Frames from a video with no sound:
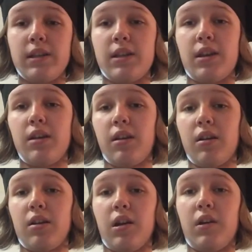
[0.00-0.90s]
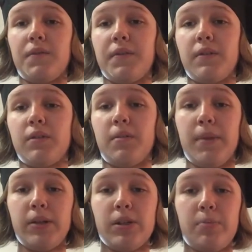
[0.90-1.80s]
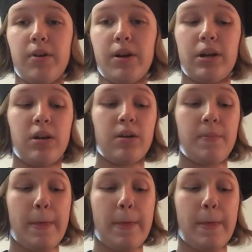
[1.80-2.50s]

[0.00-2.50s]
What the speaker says: stick of melted butter